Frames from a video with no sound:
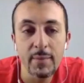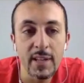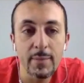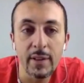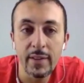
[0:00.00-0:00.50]

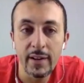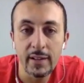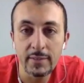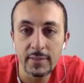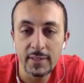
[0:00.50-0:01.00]
email there,
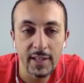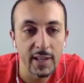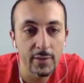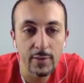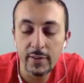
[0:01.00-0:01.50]
I'll
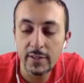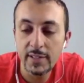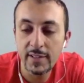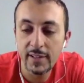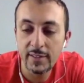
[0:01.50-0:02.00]
get you all the
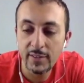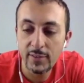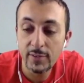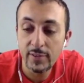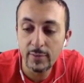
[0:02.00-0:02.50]
details as
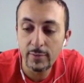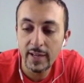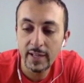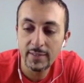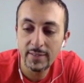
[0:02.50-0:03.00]
soon as they're ready.